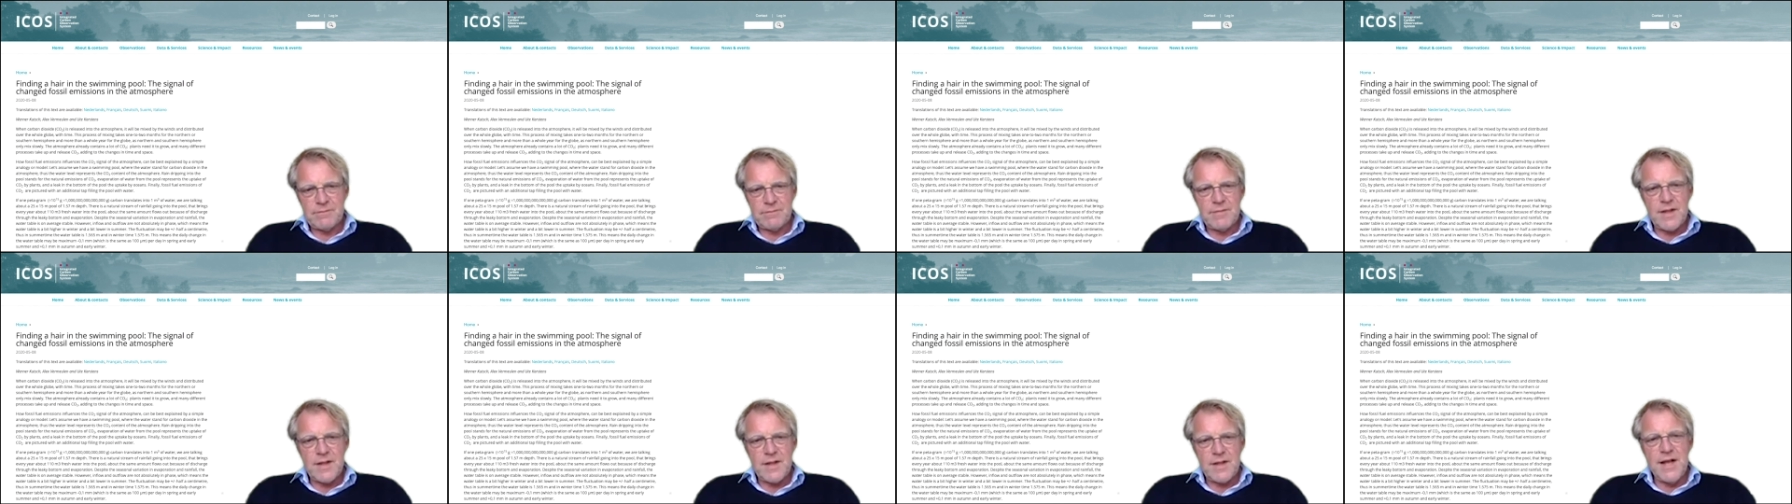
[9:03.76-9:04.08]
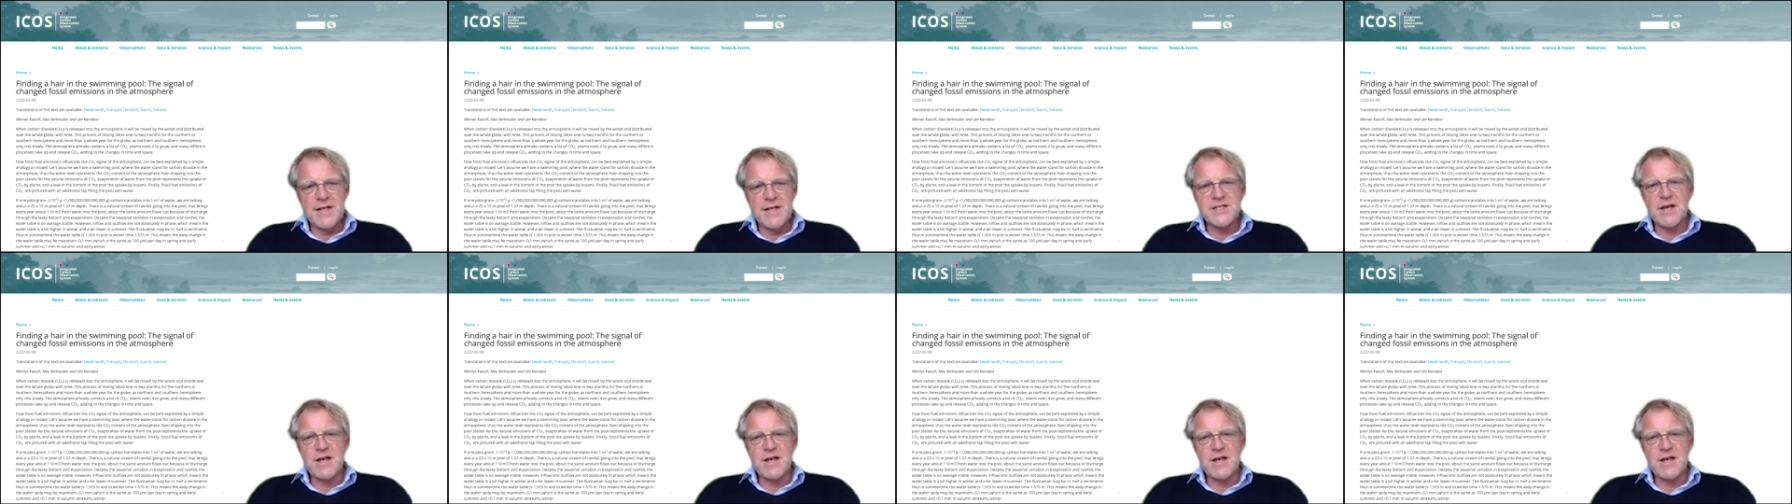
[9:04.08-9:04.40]

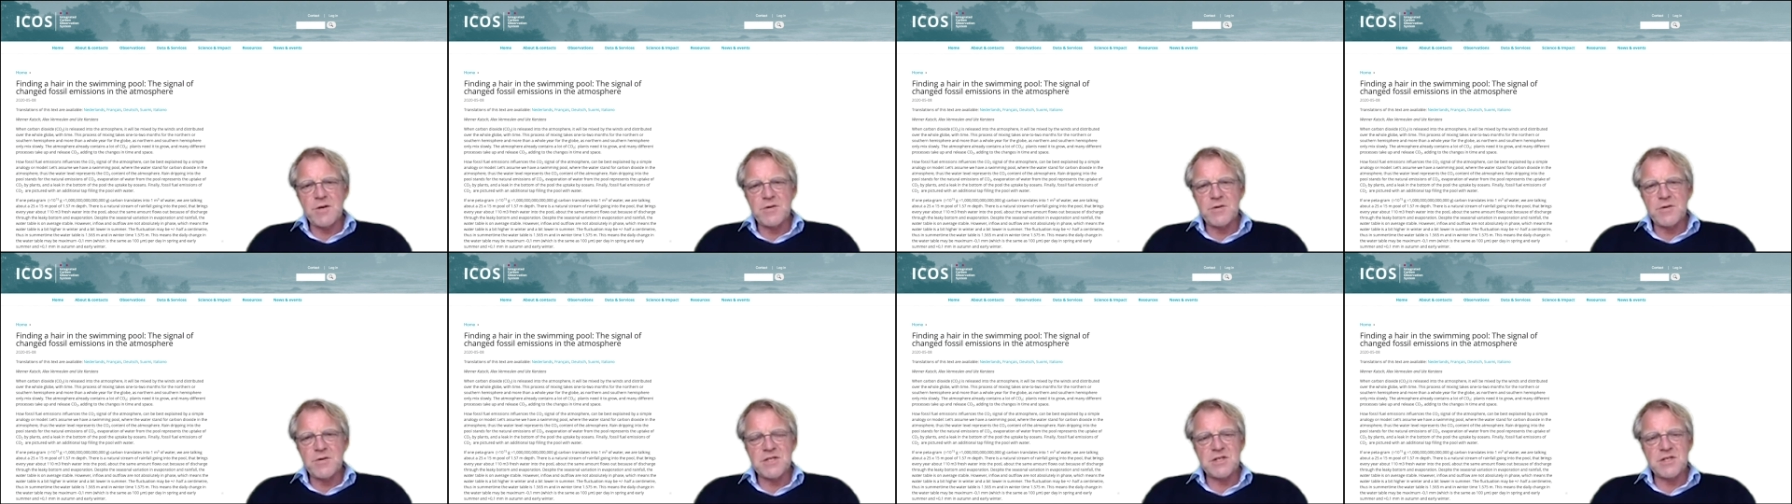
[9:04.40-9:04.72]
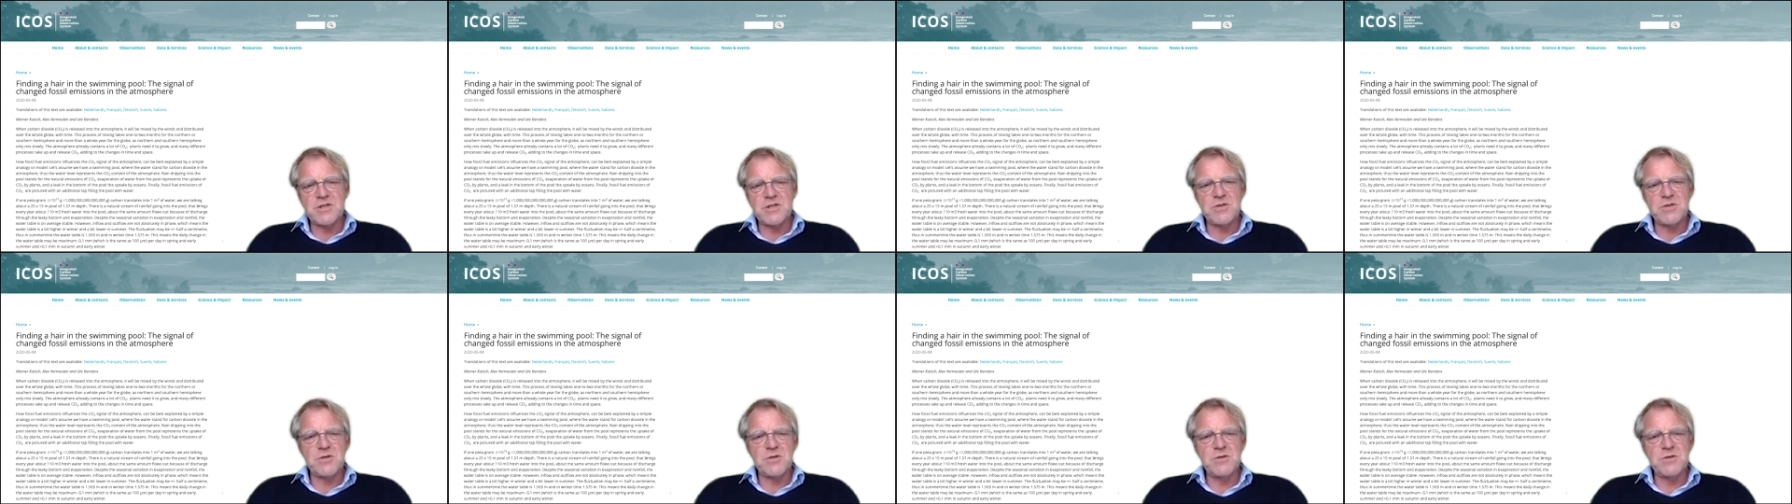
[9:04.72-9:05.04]
is closer
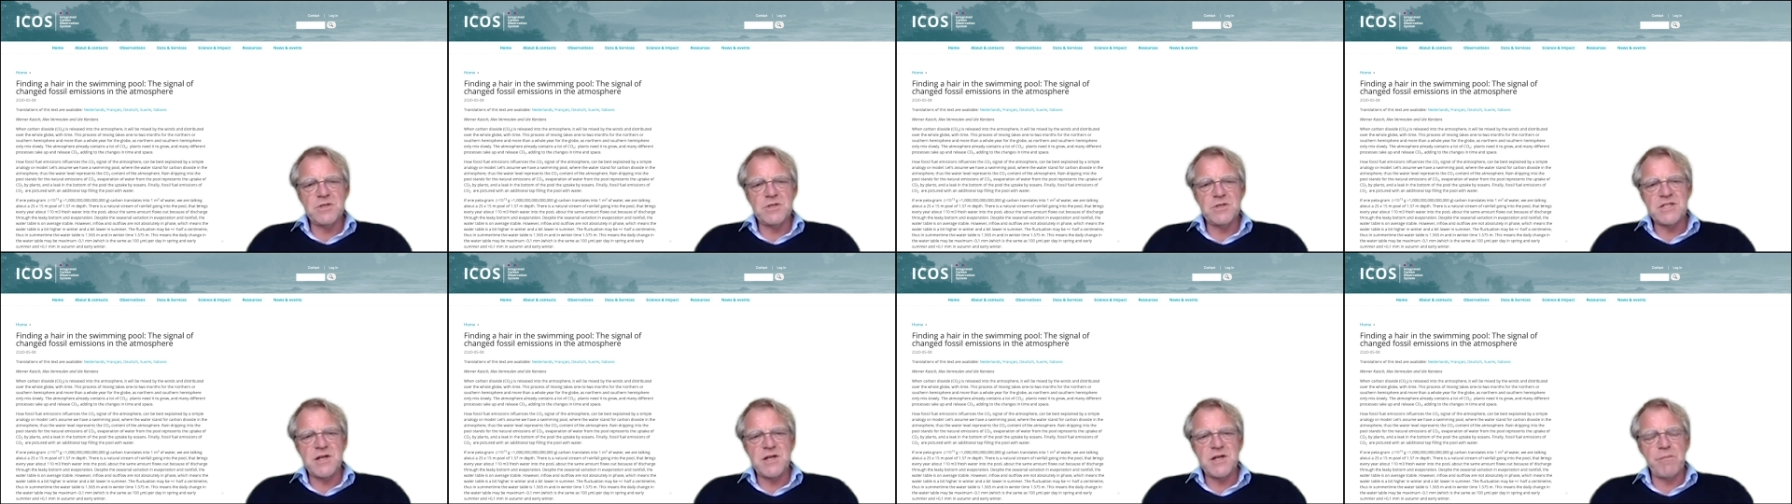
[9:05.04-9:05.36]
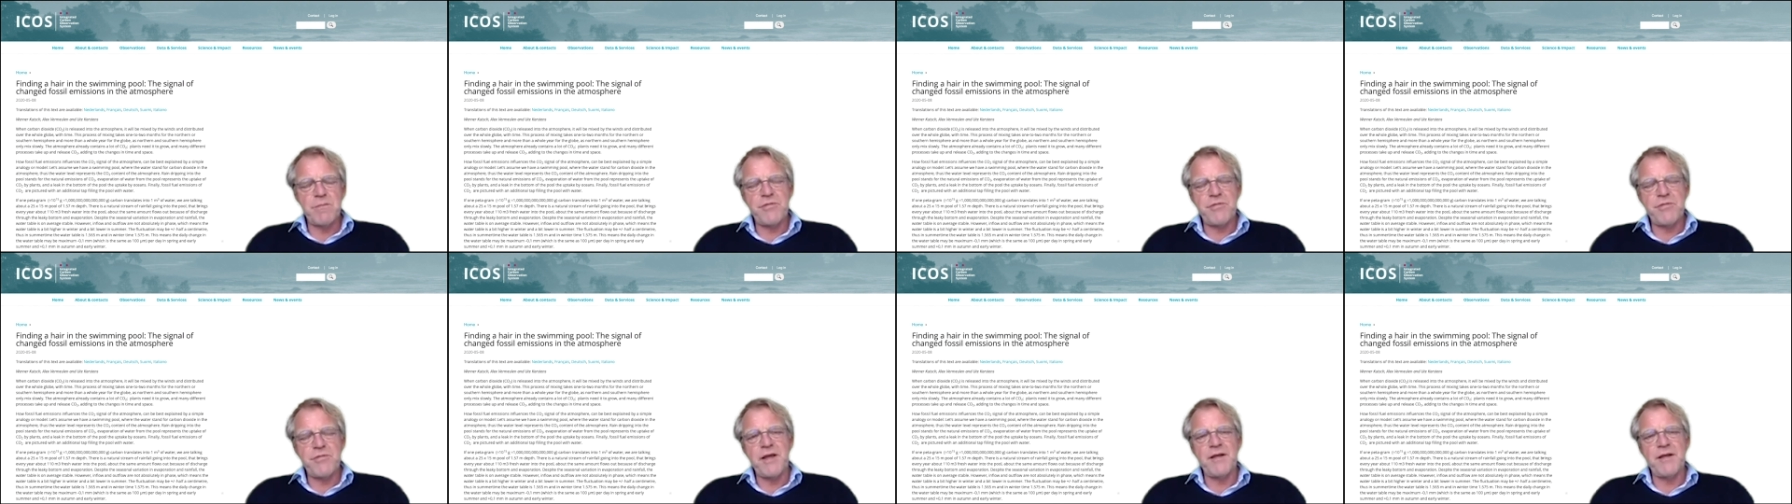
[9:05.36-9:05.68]
to
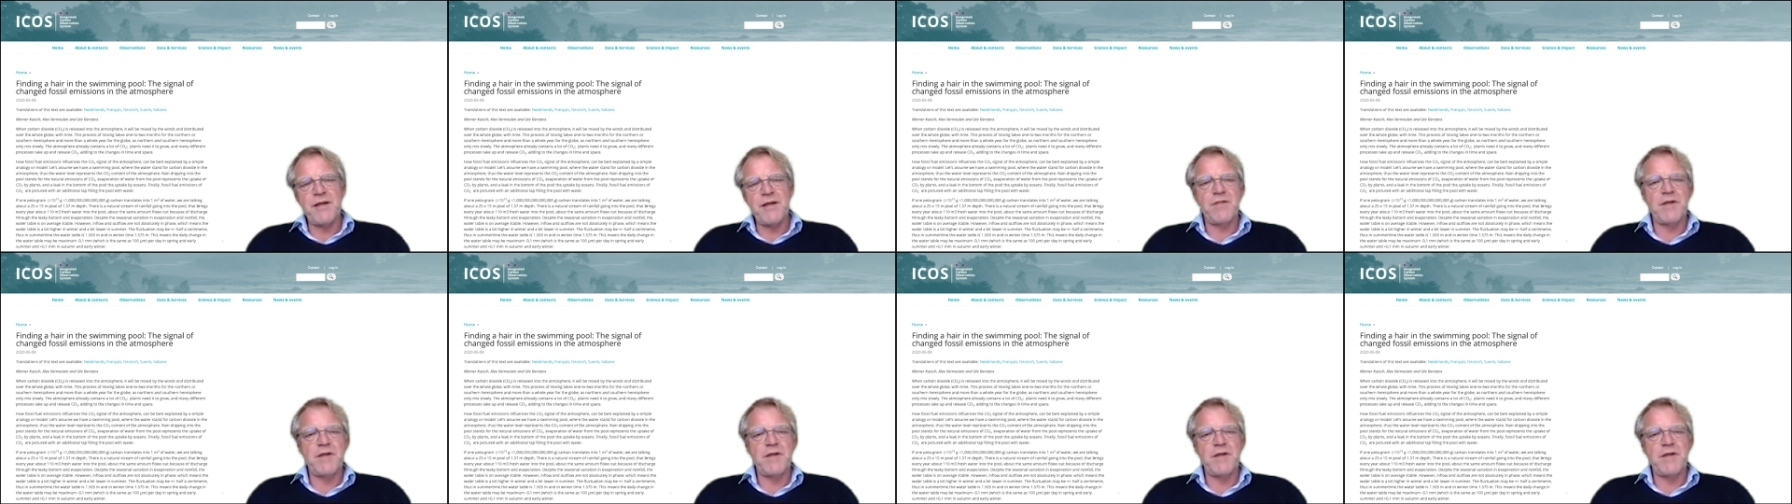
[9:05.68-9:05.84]
something